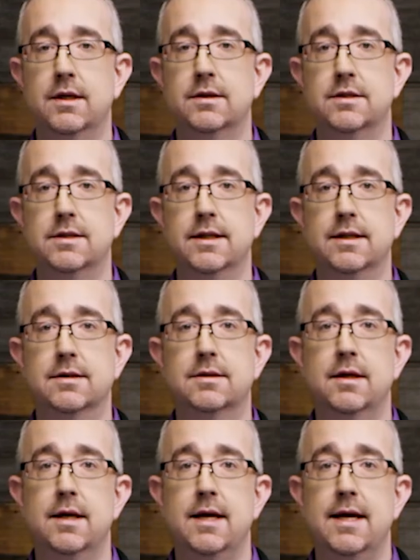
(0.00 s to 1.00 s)
disease.
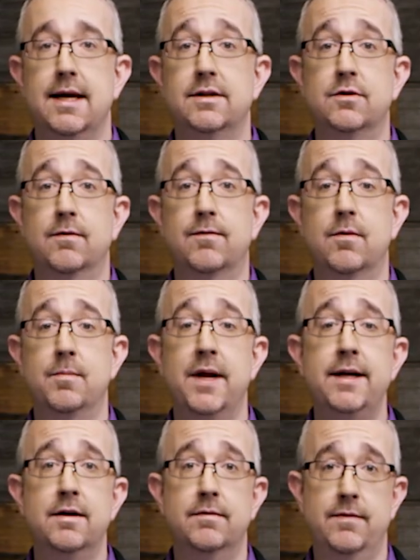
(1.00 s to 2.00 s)
And so for
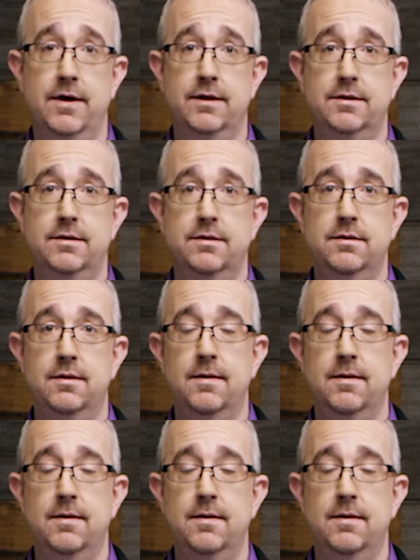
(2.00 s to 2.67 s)
many of us,